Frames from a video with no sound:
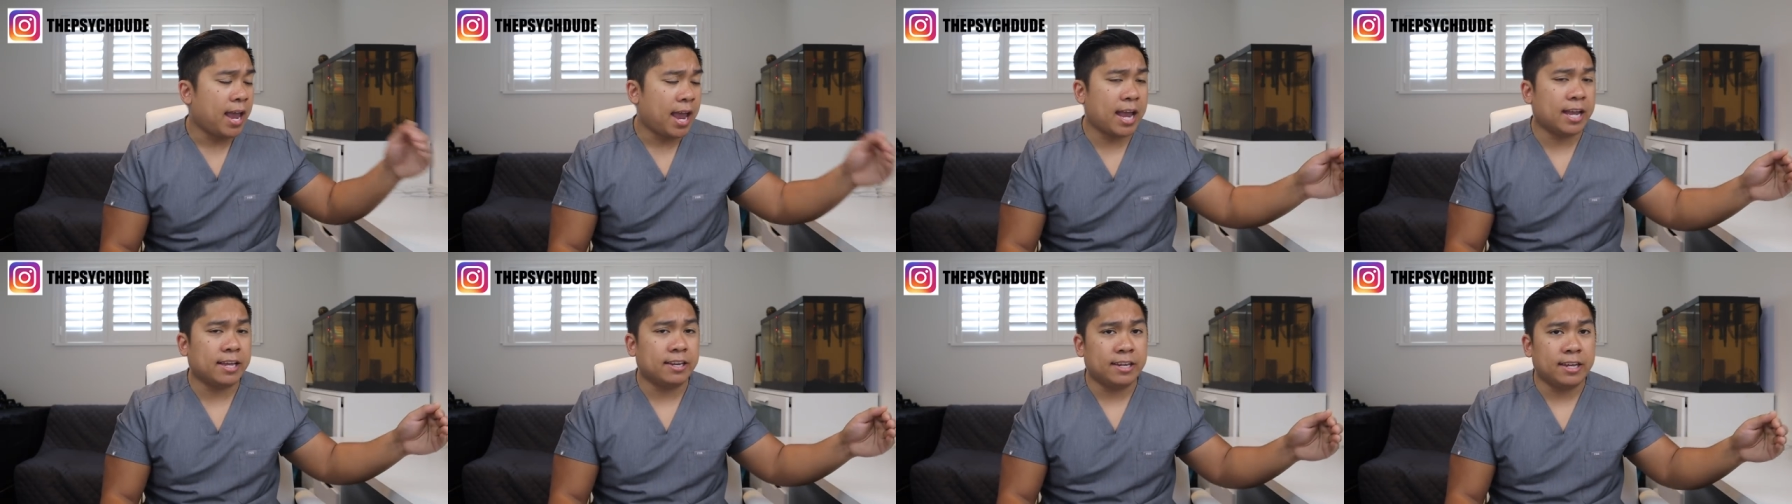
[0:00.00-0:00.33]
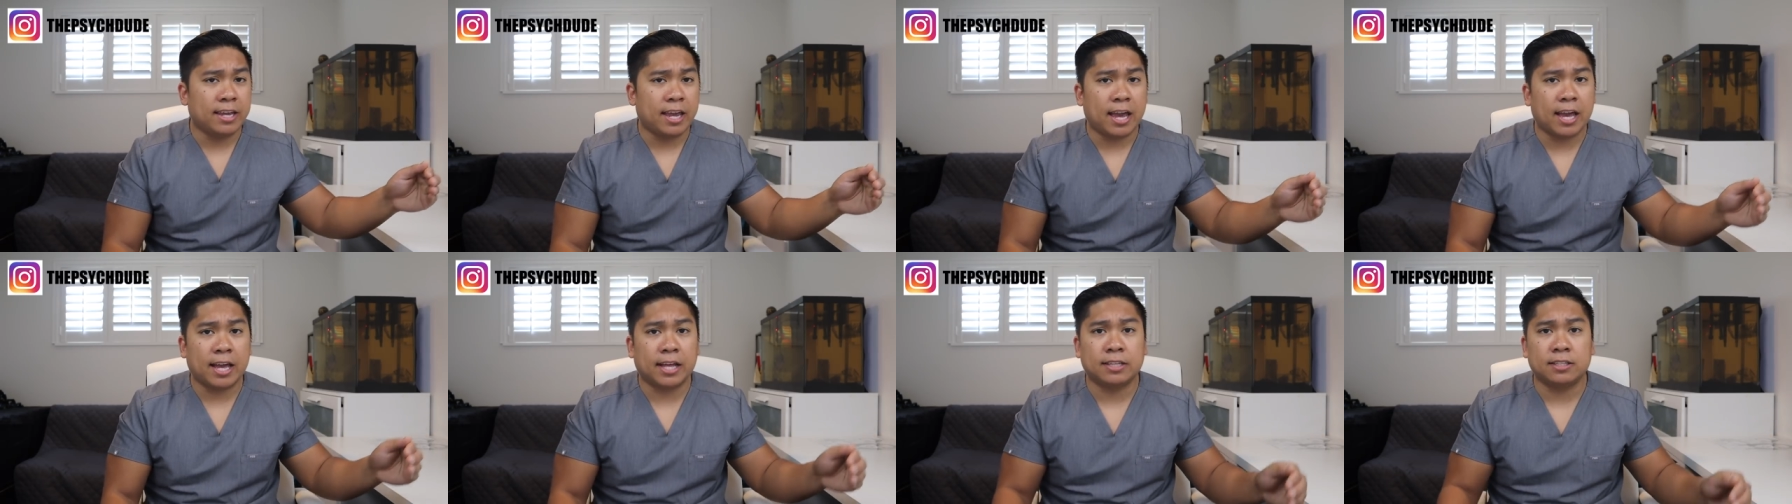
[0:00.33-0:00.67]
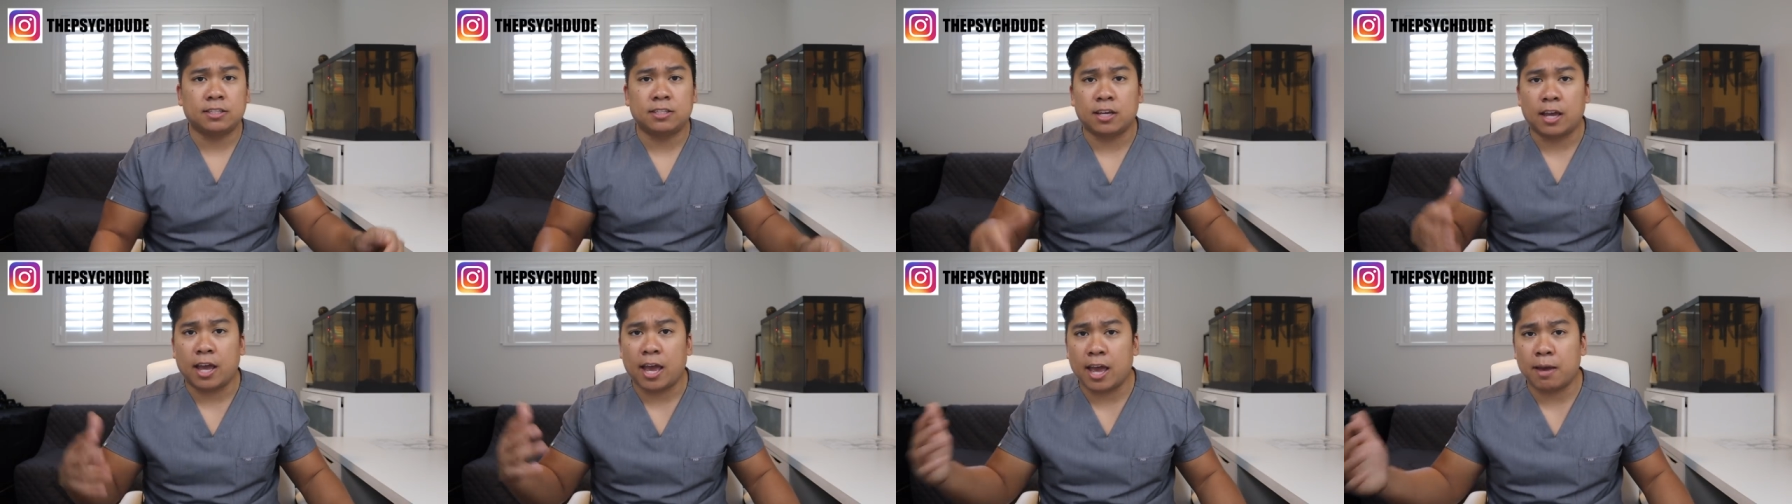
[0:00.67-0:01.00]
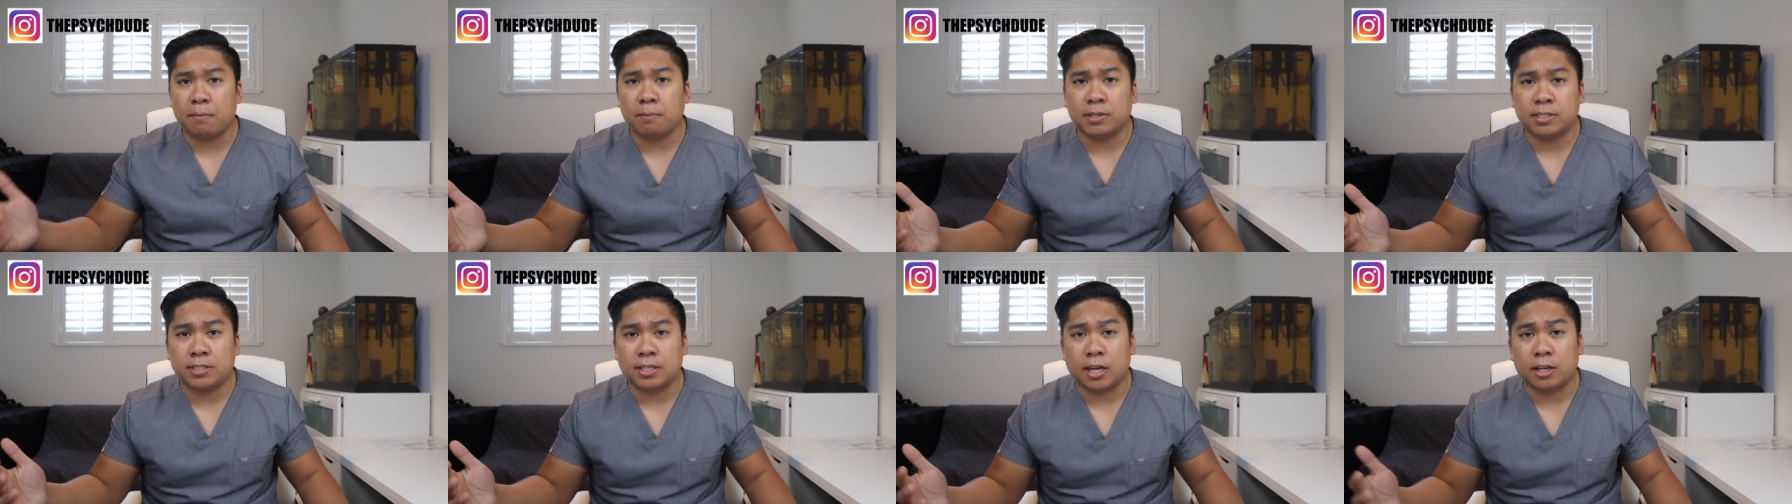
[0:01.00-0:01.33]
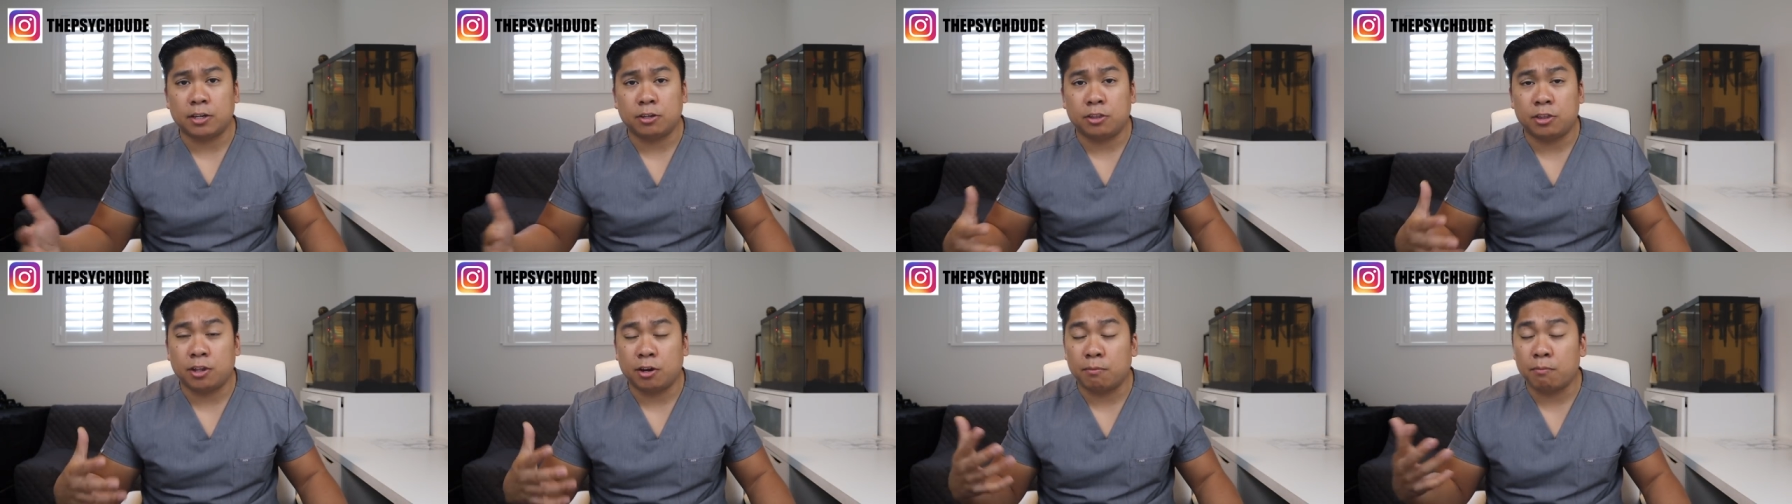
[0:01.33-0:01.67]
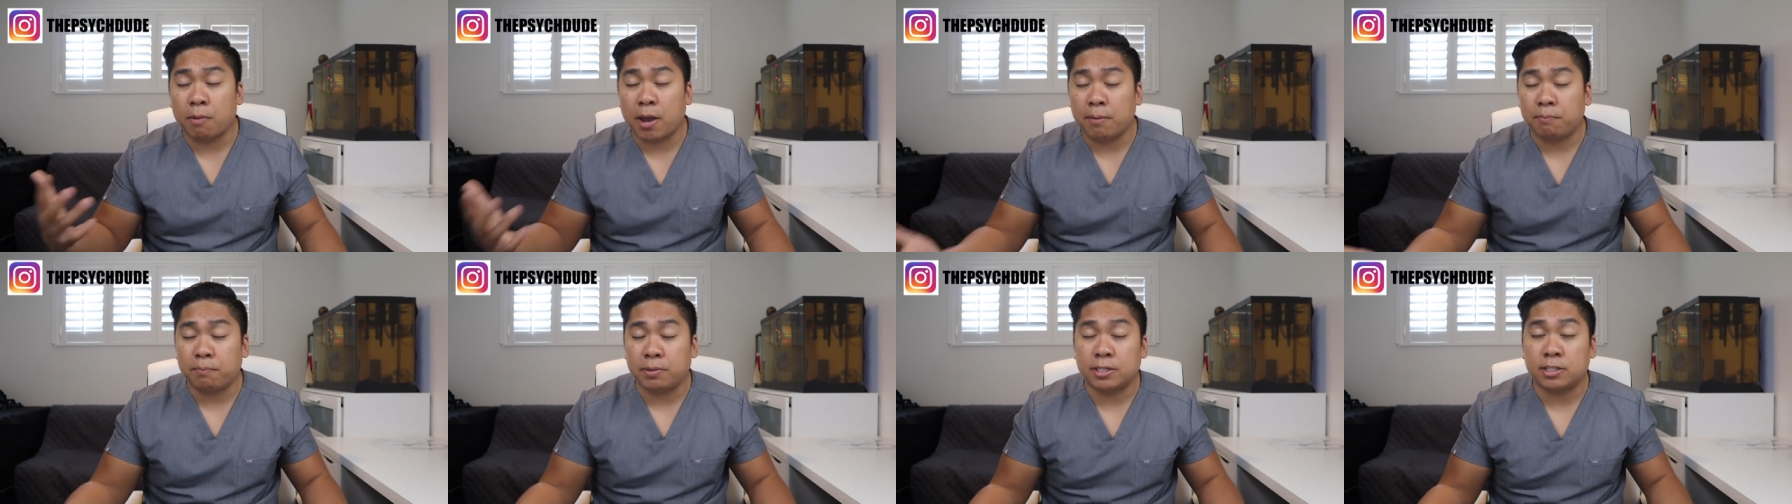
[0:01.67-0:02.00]
A D N to M S N. There
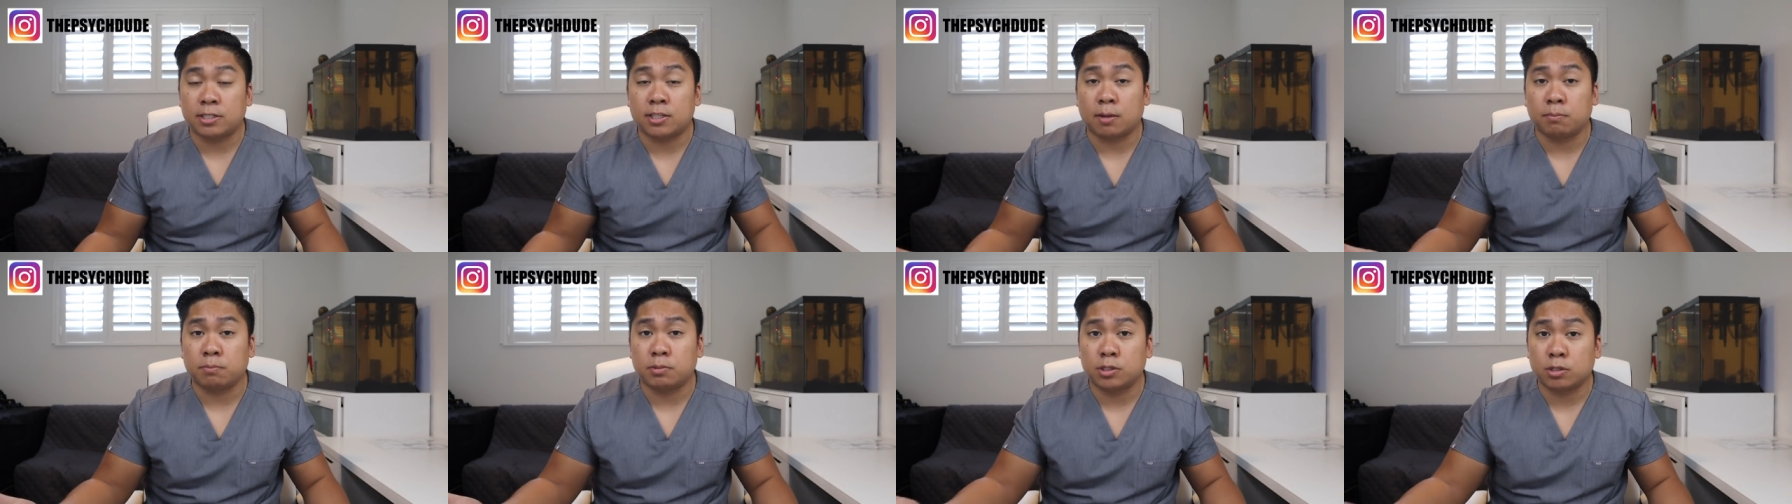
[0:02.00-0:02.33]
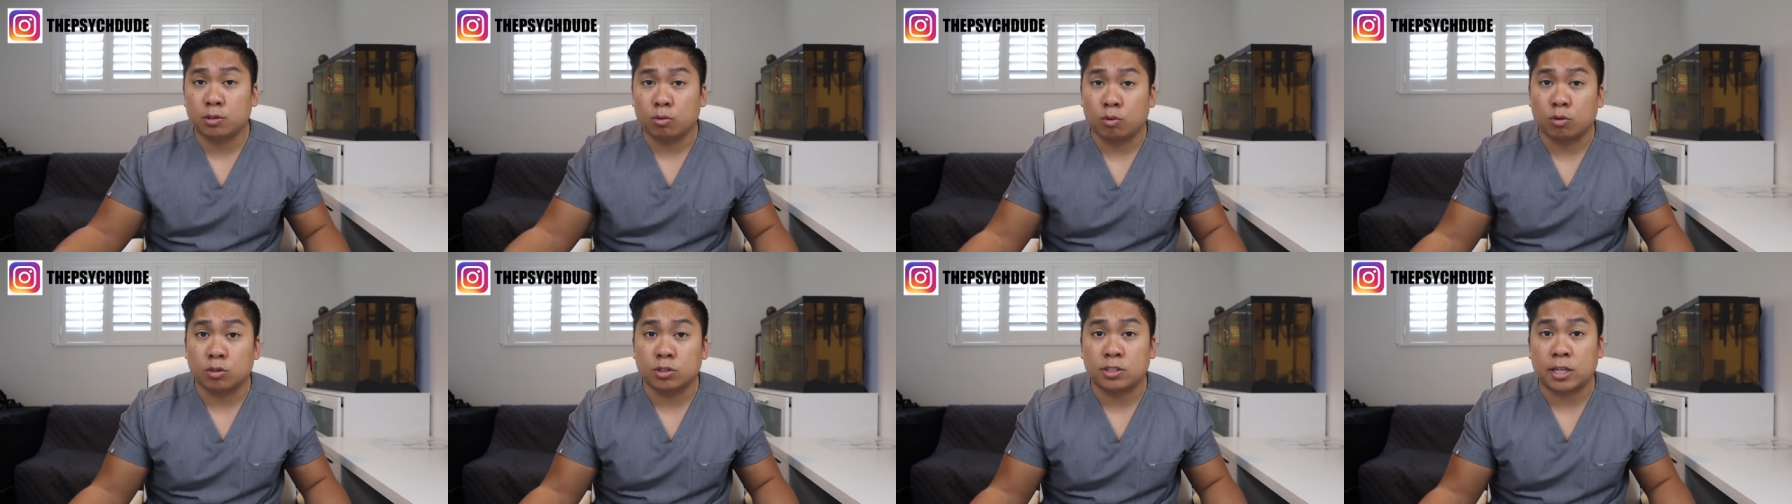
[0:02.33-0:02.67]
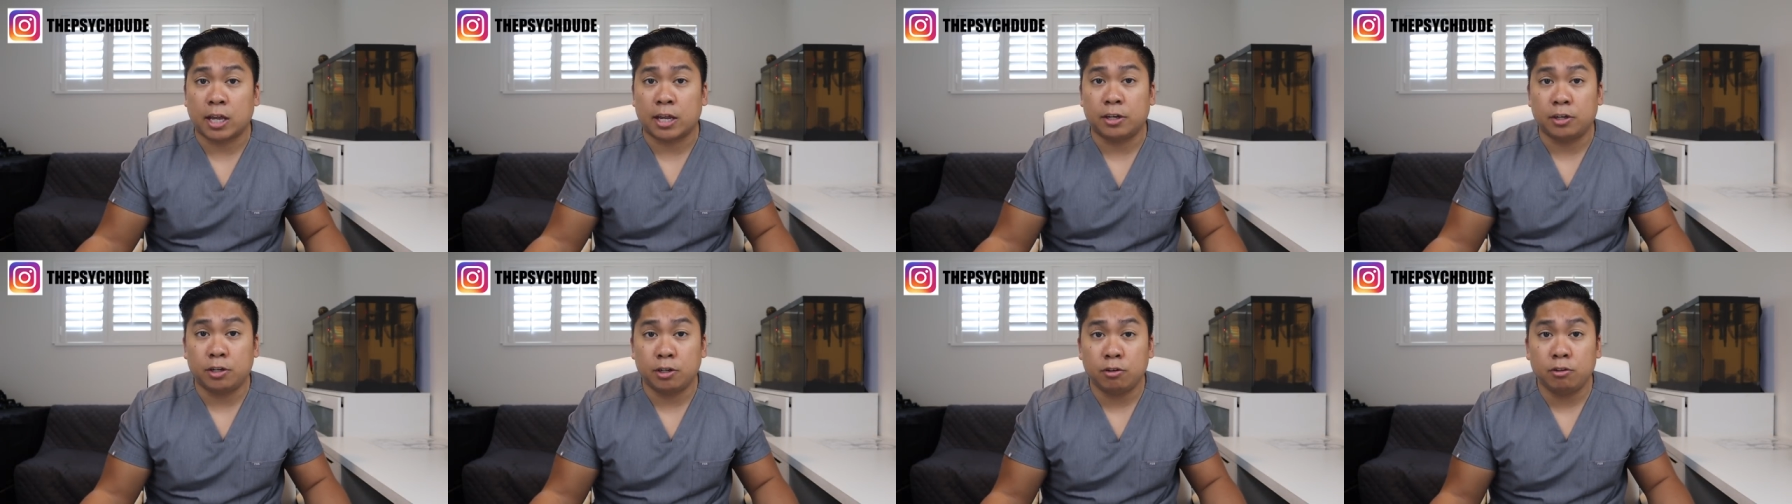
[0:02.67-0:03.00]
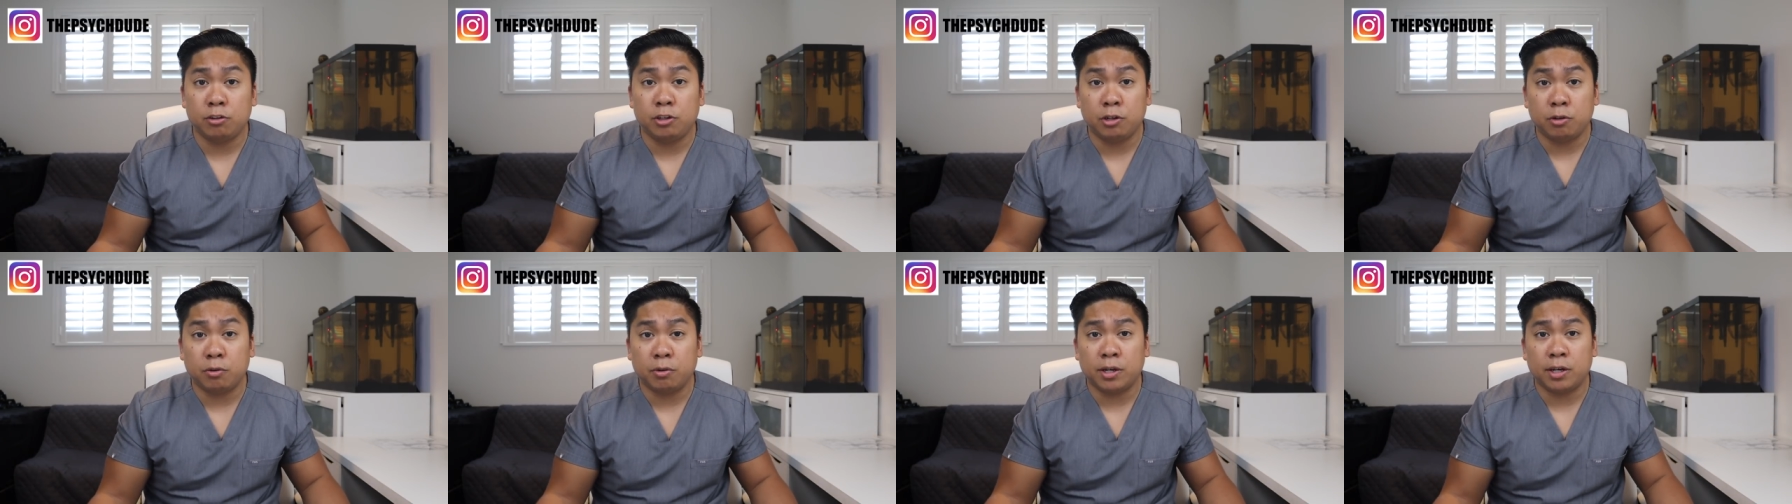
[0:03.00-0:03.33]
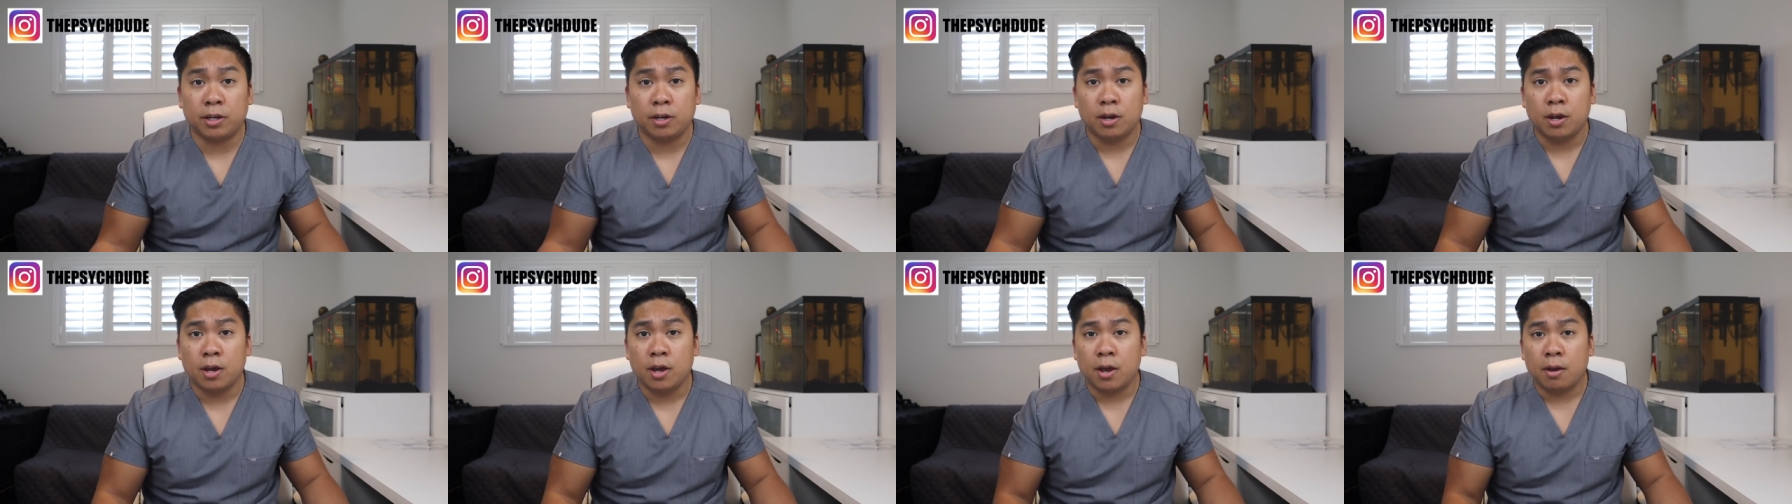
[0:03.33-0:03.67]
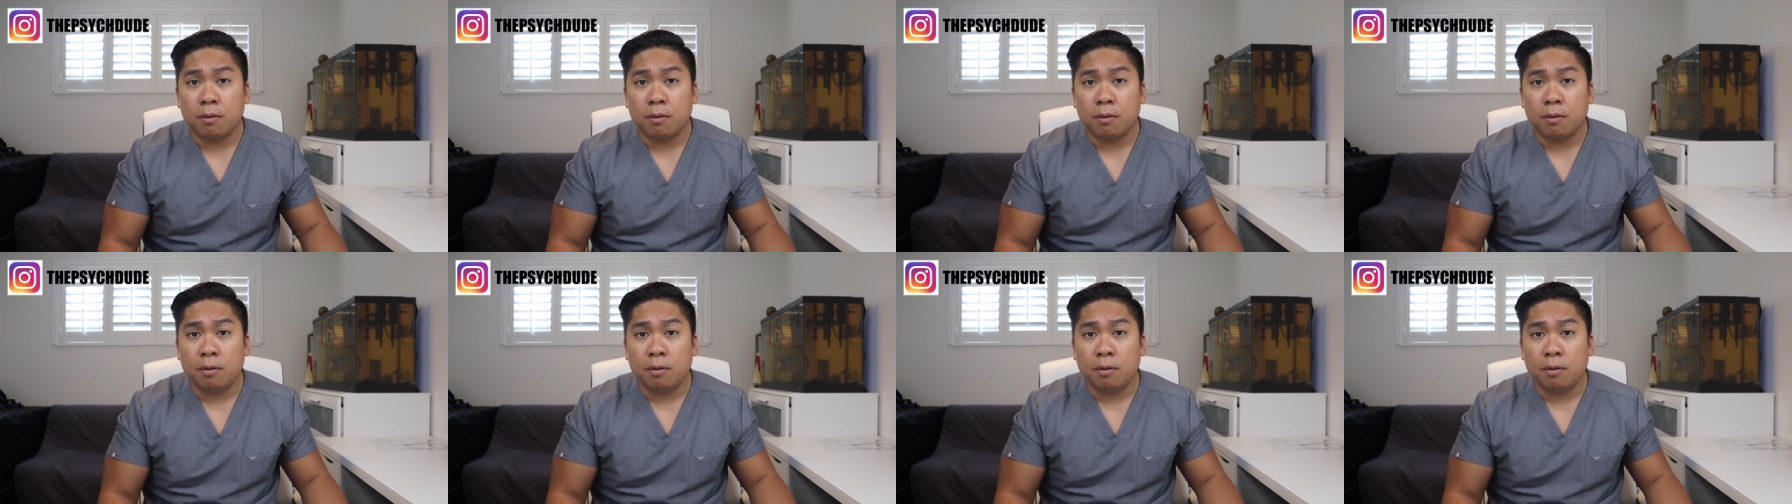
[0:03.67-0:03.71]
might be some schools that do do it,